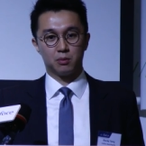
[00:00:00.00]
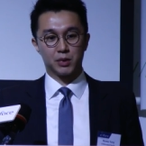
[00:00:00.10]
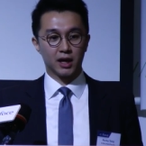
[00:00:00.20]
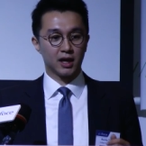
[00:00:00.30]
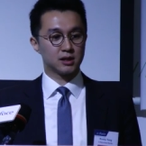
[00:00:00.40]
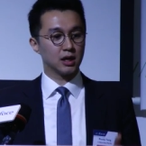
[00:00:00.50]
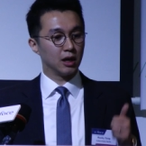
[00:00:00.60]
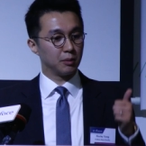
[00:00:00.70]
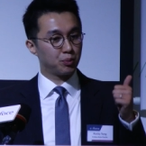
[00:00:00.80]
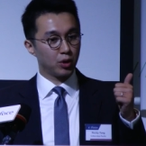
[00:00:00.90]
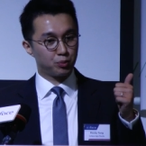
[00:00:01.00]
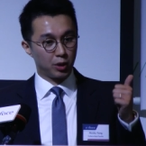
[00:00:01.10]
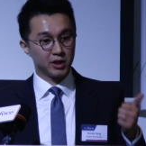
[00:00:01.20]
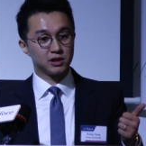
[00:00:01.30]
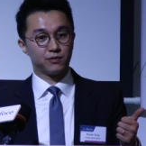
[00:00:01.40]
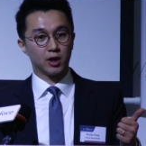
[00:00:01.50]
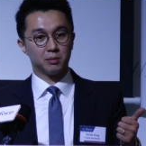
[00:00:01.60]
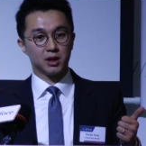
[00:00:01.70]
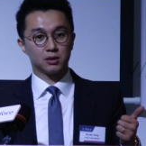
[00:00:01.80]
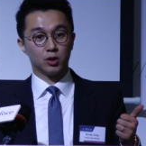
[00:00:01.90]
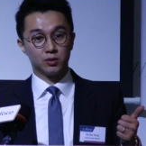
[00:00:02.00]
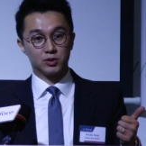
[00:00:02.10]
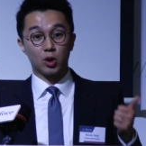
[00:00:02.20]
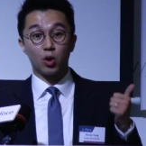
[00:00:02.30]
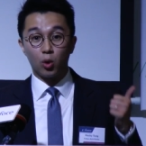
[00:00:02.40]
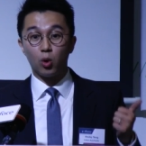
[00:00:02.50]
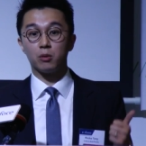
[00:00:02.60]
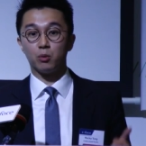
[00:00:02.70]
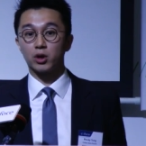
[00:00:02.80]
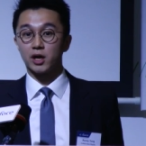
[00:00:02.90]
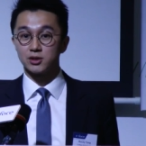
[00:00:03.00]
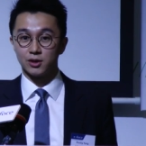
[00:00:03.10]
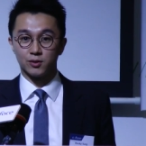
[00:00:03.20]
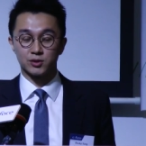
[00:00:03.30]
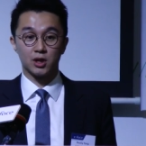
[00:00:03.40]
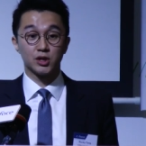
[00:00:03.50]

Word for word: be it uh, property development loans or mortgage loans.